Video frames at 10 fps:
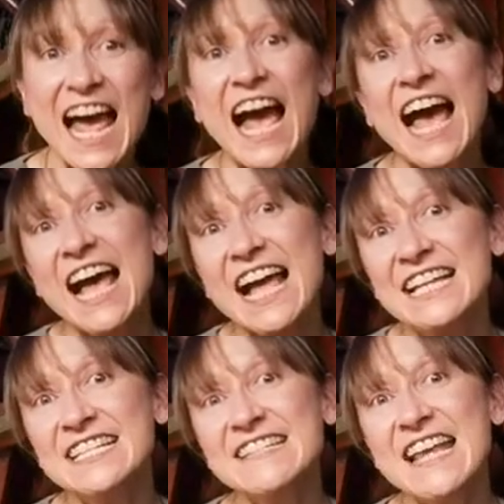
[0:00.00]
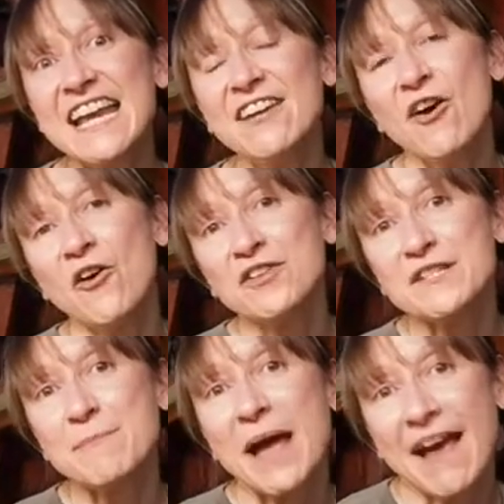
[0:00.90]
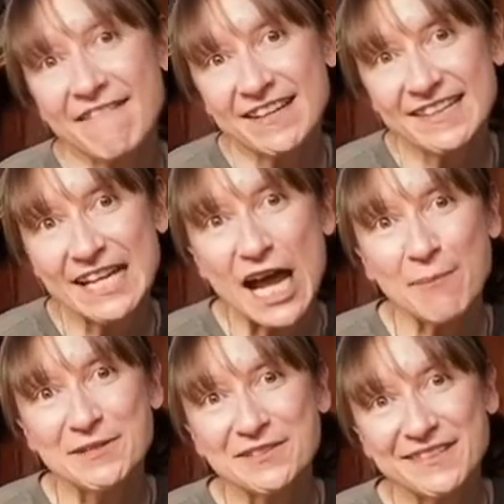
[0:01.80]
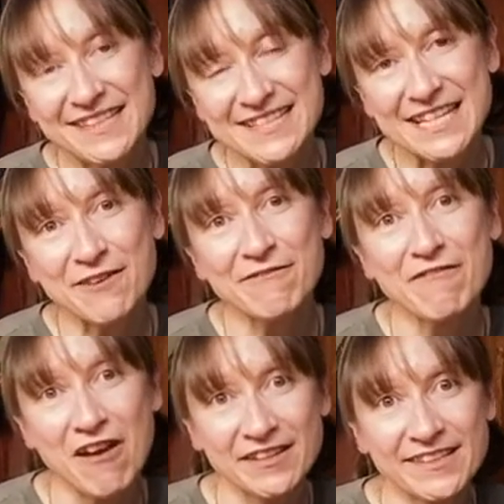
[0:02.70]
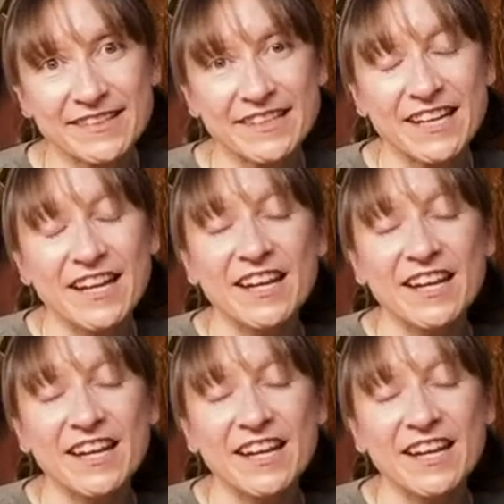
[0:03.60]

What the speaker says: and then on to Paris, the capital city of France.